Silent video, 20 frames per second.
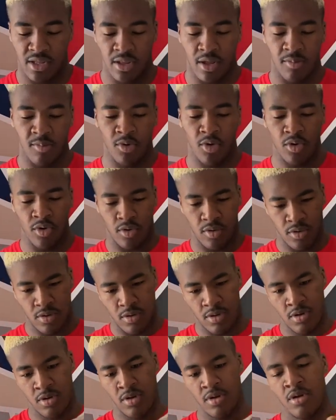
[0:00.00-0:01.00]
a lot more
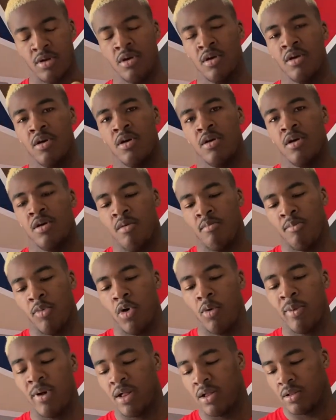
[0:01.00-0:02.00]

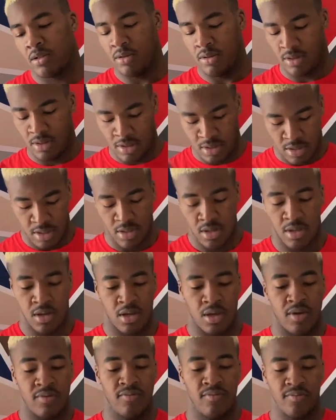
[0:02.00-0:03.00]
mobile
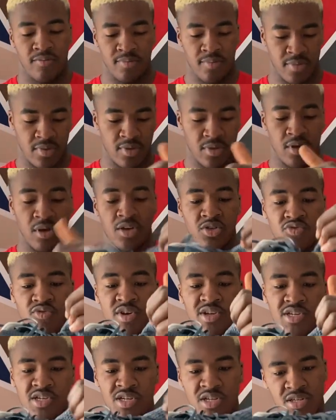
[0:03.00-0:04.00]
not as
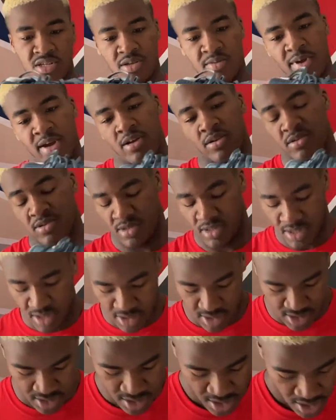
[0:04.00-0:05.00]
rigid as the Metcon 6.